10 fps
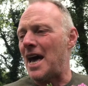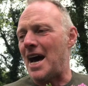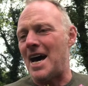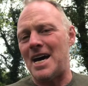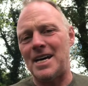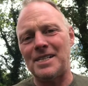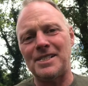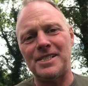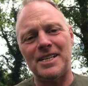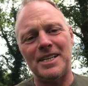
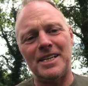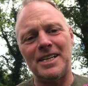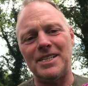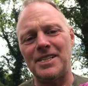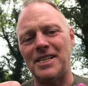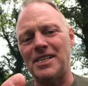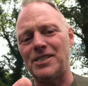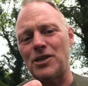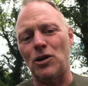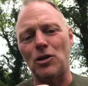and it
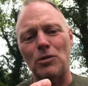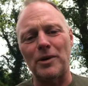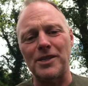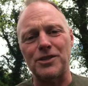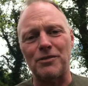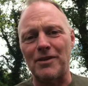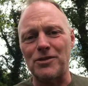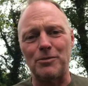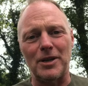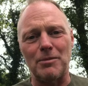is always
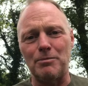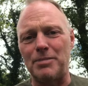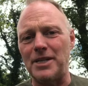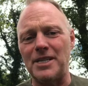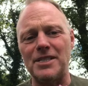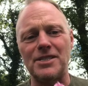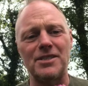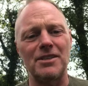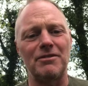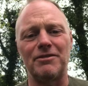surrounded by bees,